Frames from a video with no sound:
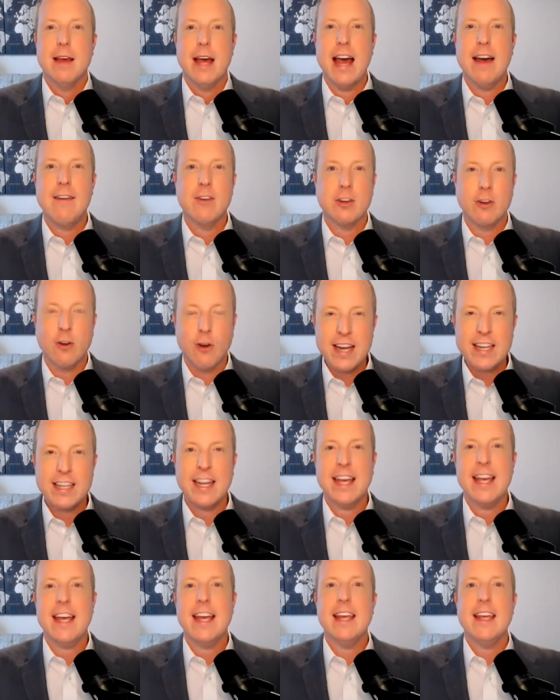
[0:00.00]
have a great
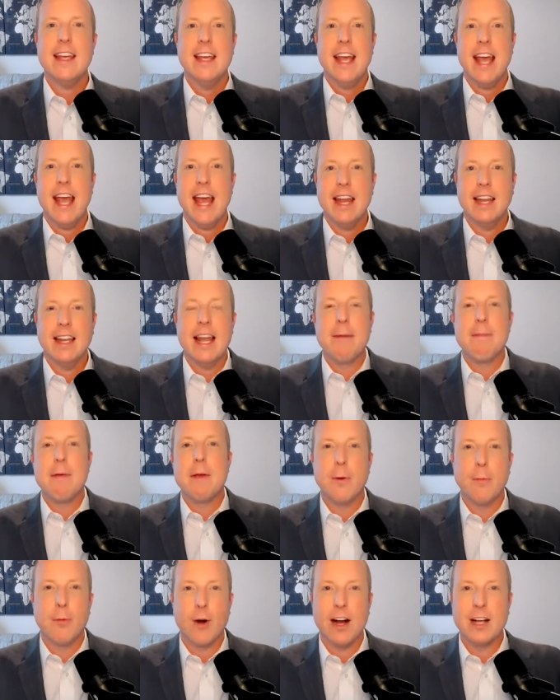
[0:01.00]
day and let
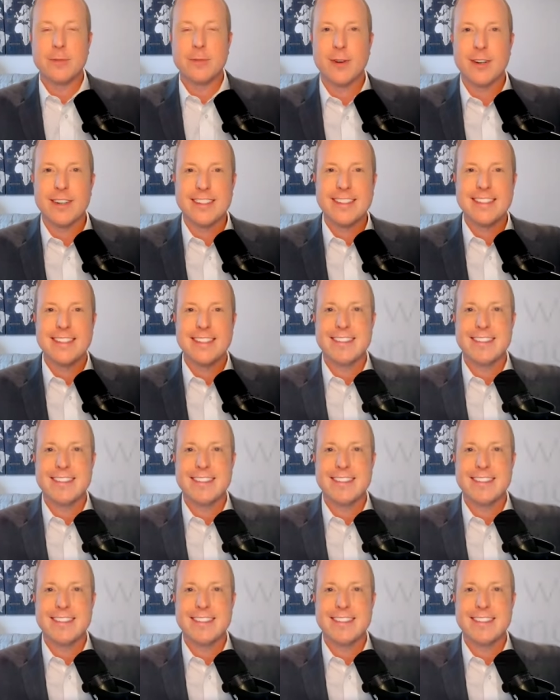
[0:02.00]
people prosper.